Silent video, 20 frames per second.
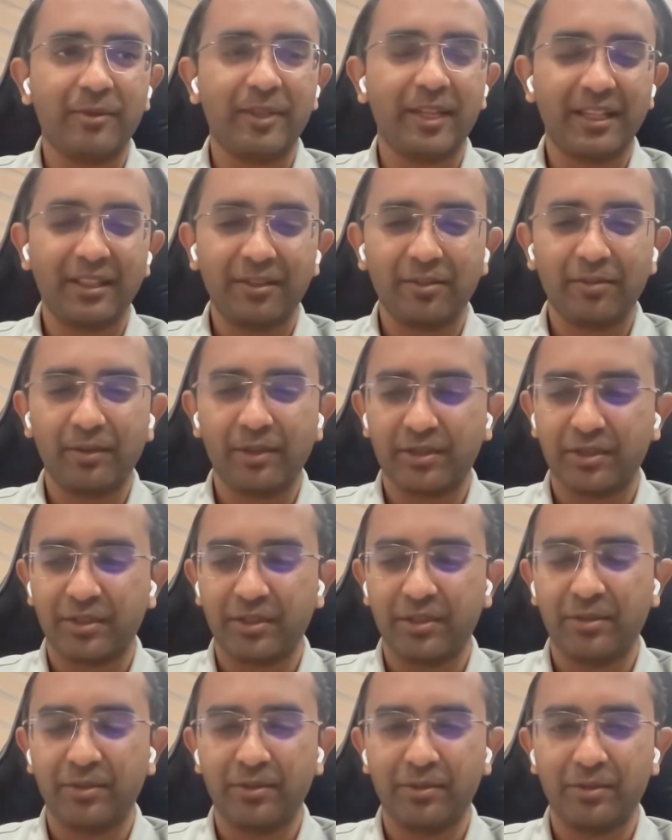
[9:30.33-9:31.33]
things which
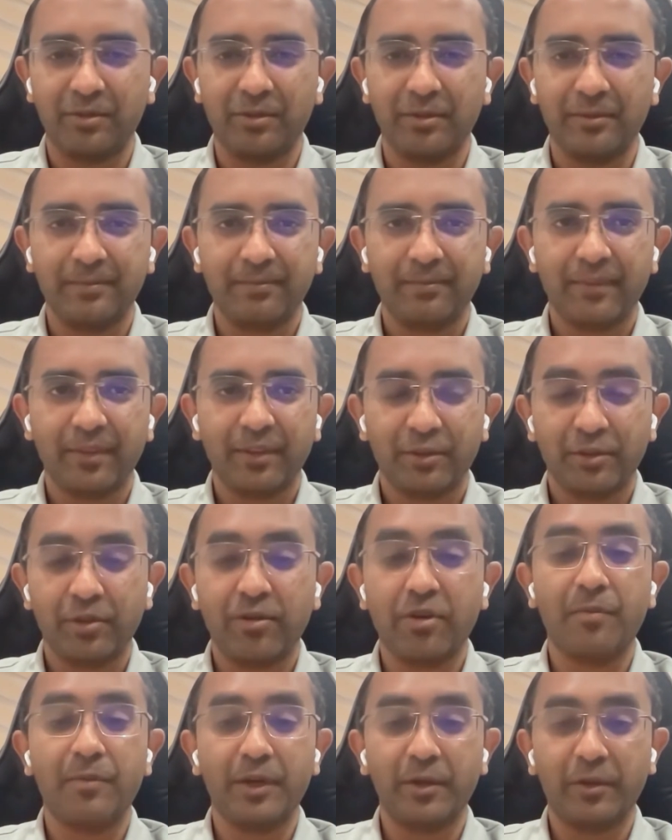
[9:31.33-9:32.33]
you should
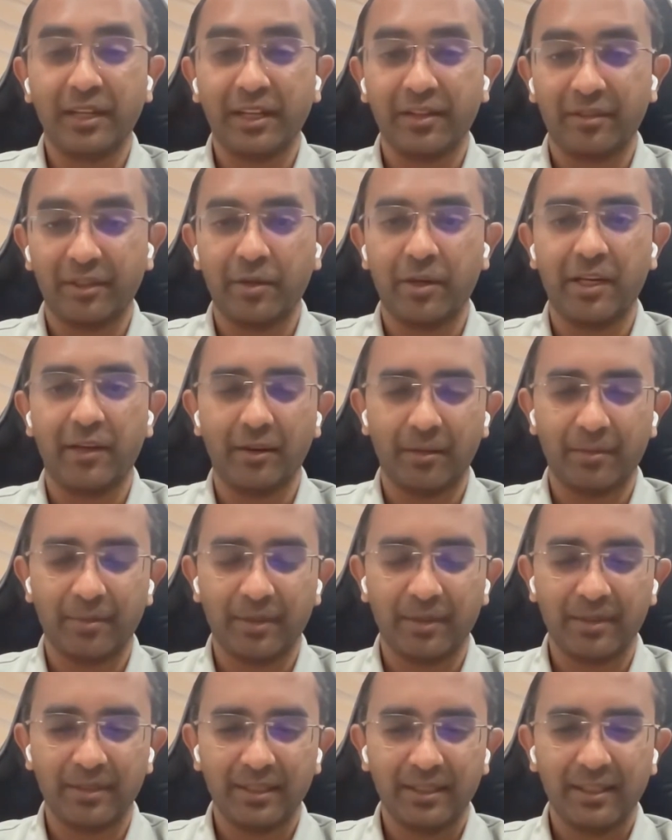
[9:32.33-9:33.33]
not be doing as a UI developer,